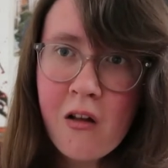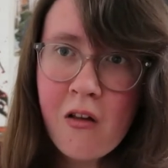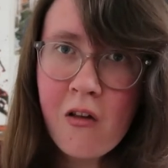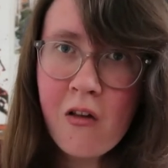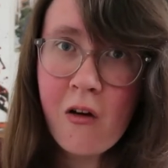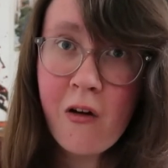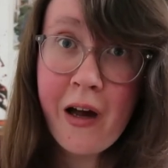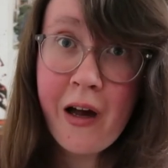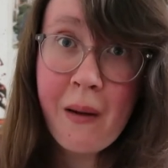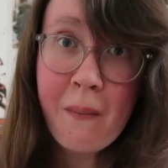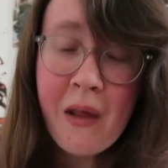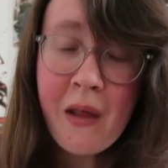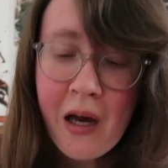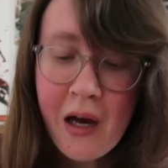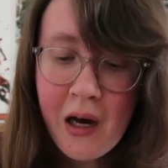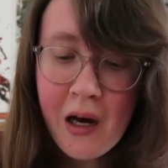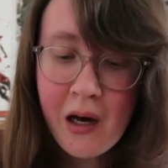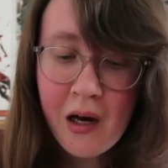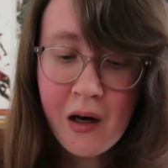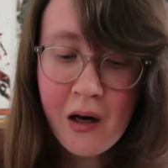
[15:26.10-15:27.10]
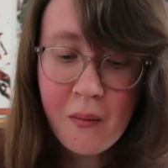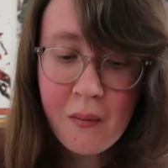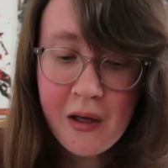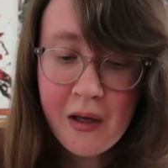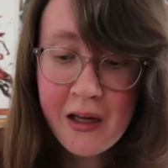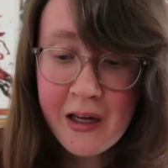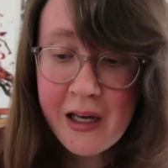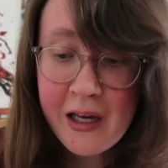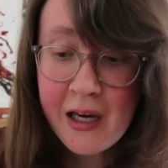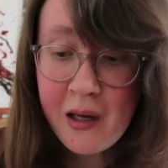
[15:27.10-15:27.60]
So yeah, um,
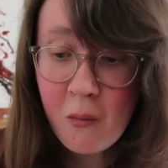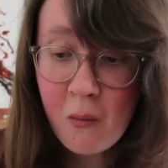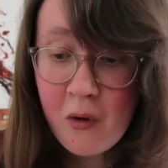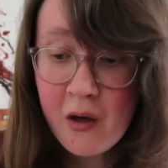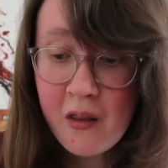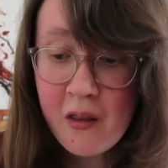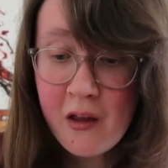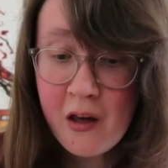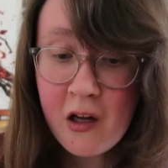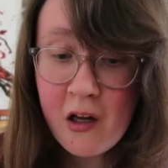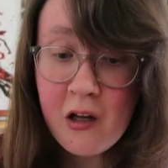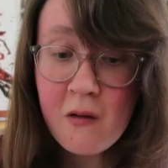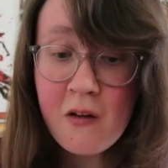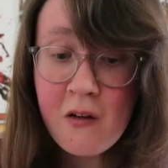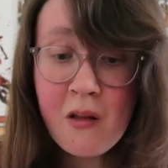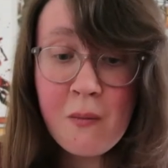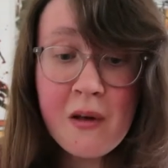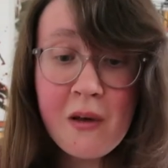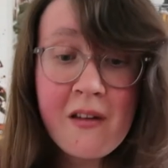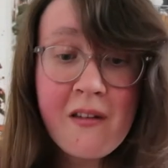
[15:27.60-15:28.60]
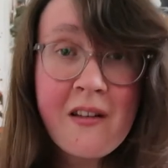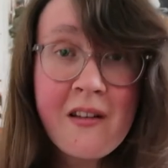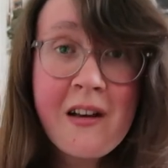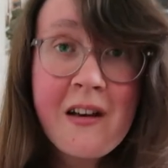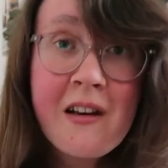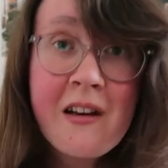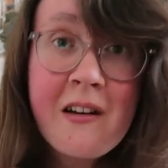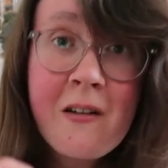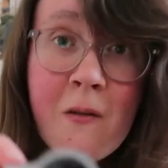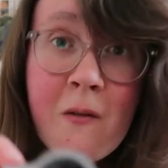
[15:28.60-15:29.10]
it came with a USB
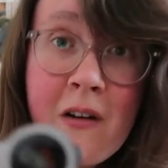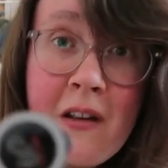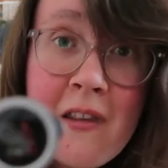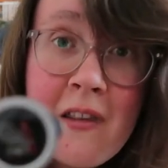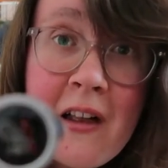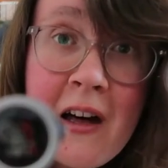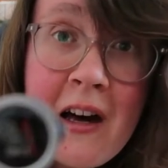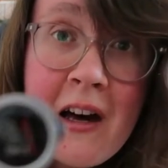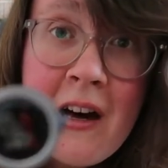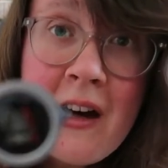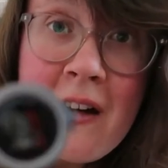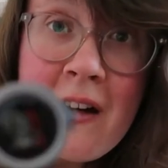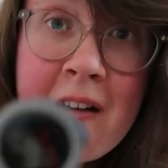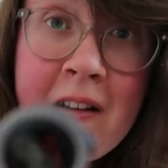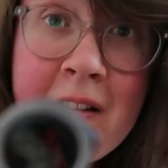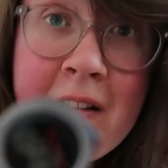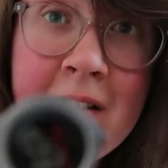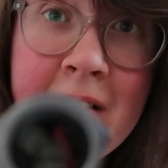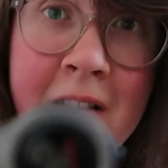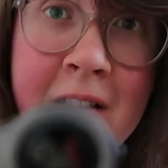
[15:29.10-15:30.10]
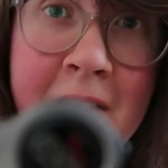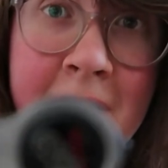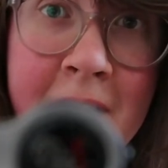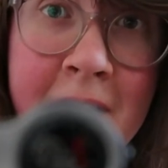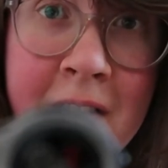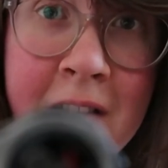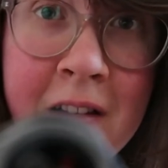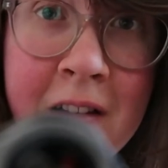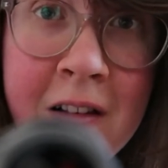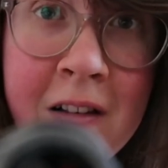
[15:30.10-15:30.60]
stick with their
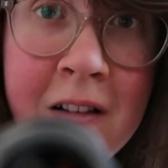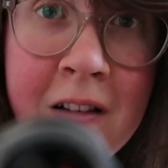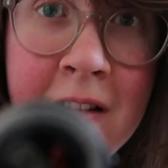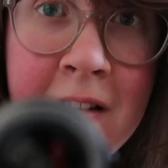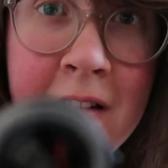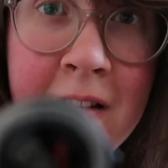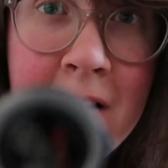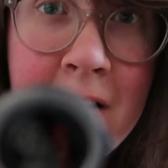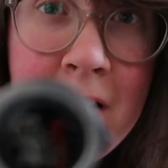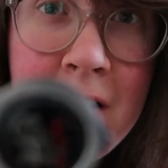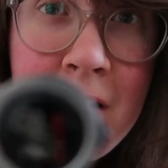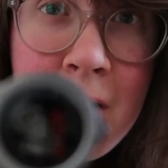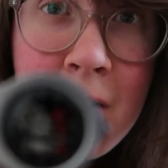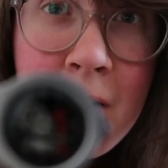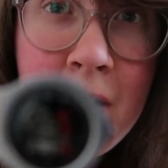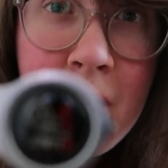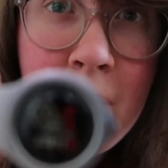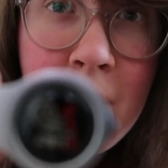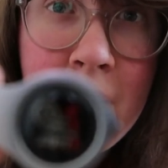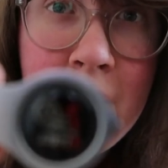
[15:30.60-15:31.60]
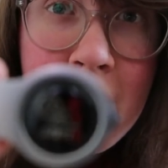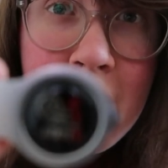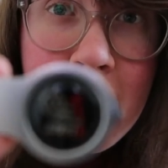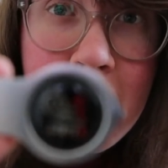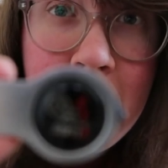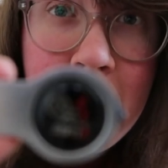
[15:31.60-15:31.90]
logo on it.